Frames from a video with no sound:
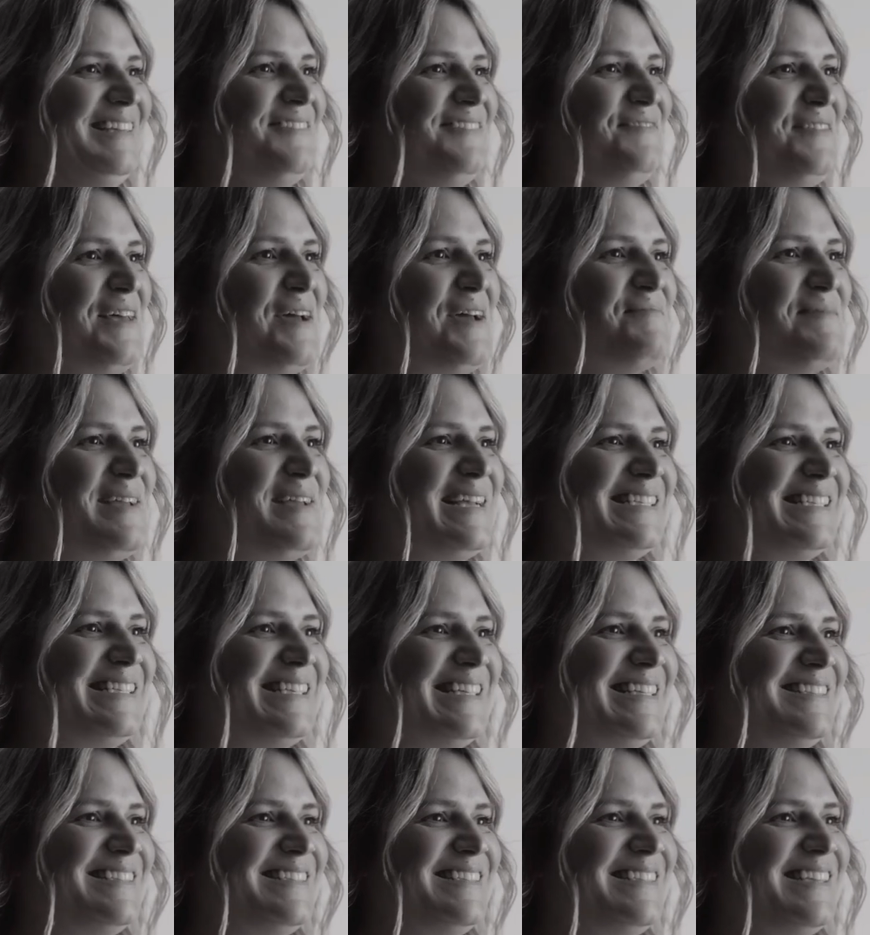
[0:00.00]
if that makes
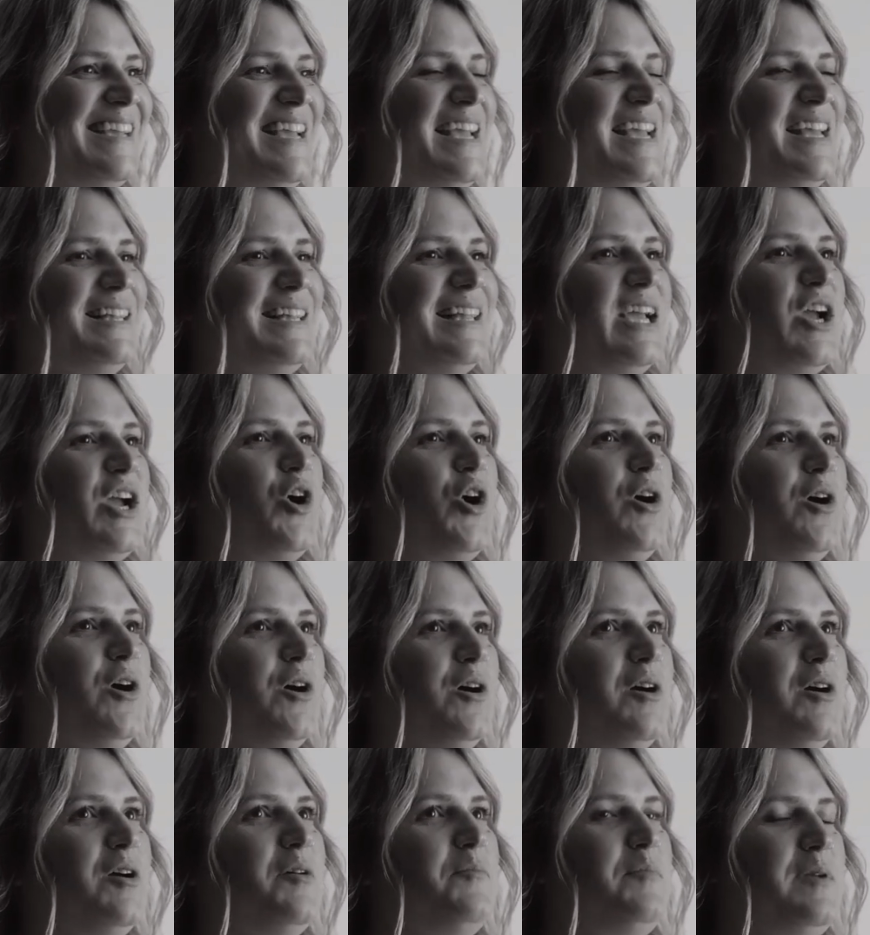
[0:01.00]
sense. Like
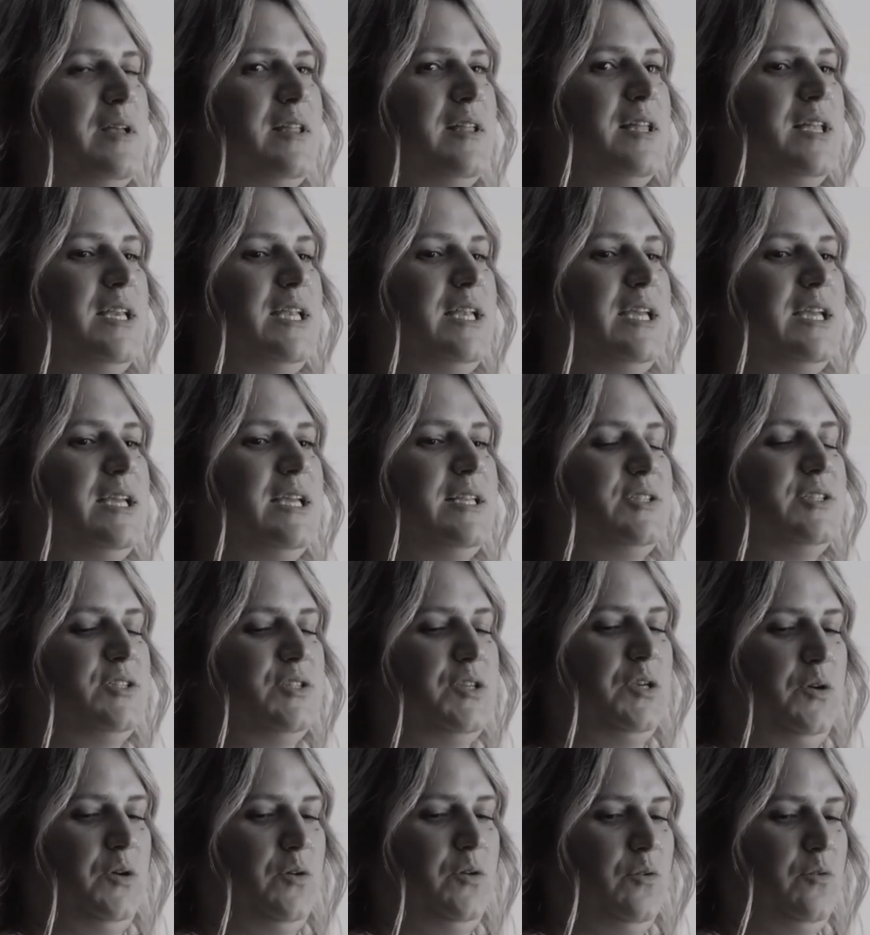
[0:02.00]
her ability
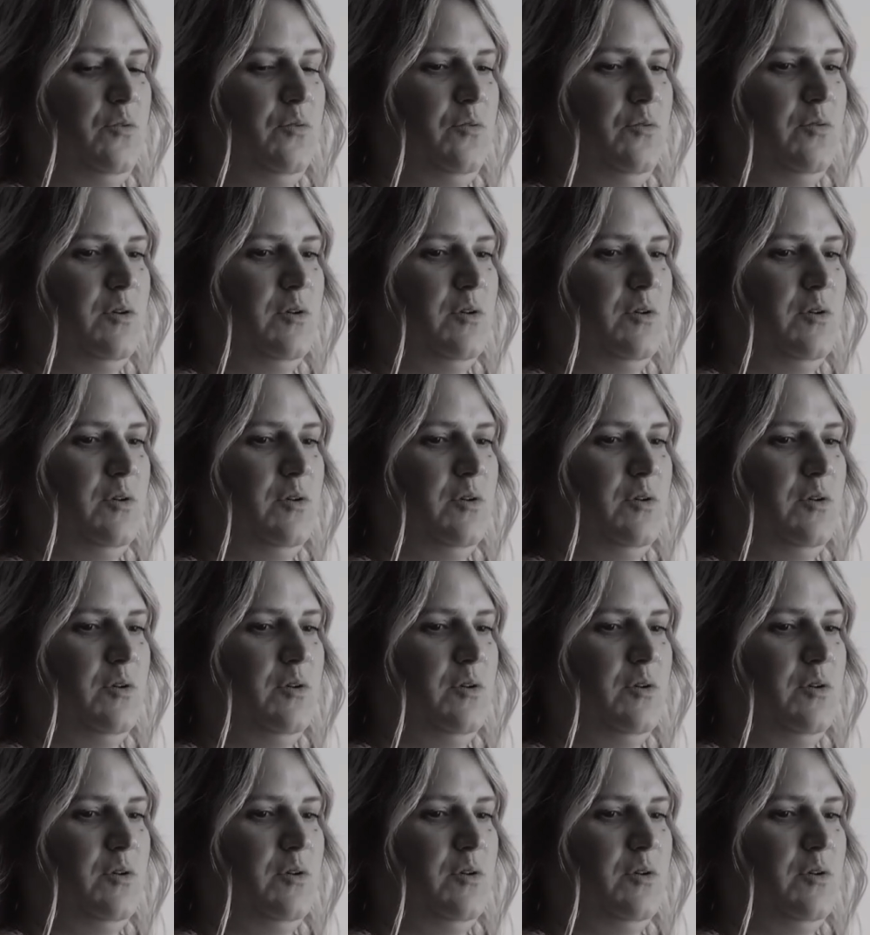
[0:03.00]
to